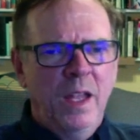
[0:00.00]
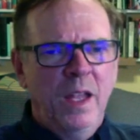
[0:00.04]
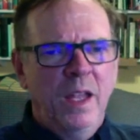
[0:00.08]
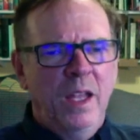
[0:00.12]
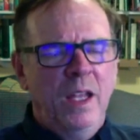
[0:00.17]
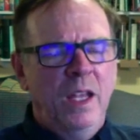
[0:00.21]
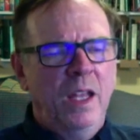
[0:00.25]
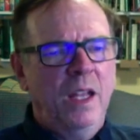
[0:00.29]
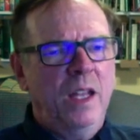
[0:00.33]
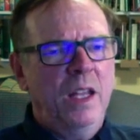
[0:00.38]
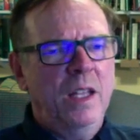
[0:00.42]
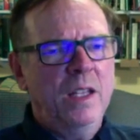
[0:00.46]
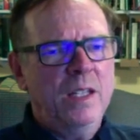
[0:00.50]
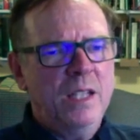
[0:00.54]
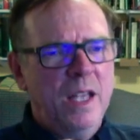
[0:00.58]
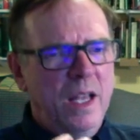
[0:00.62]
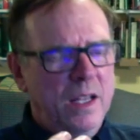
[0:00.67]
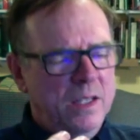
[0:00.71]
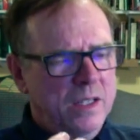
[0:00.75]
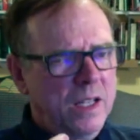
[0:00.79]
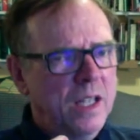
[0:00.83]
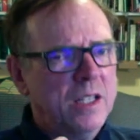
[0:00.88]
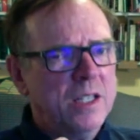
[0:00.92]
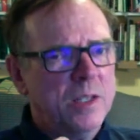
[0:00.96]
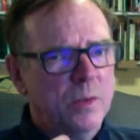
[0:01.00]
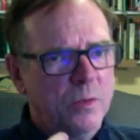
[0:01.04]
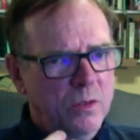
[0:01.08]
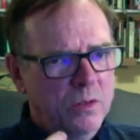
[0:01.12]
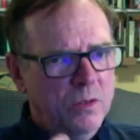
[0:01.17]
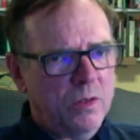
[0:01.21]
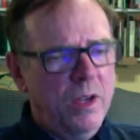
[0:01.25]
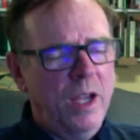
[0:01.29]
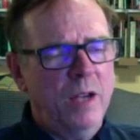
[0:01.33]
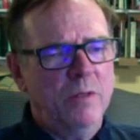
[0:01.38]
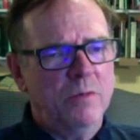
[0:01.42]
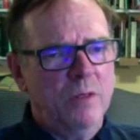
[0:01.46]
It is has got some
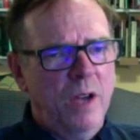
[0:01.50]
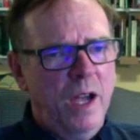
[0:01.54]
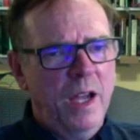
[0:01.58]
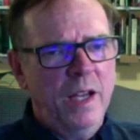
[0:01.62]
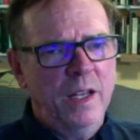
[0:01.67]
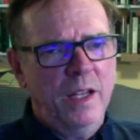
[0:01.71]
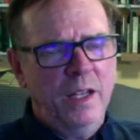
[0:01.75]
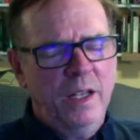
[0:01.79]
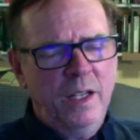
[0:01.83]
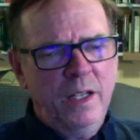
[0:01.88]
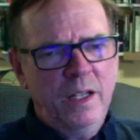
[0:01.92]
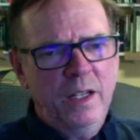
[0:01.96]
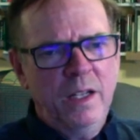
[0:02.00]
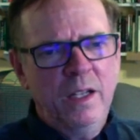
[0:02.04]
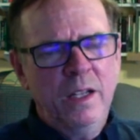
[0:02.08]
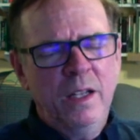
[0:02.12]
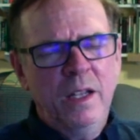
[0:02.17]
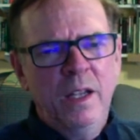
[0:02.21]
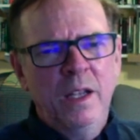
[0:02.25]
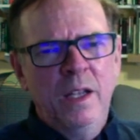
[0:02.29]
great writing in it,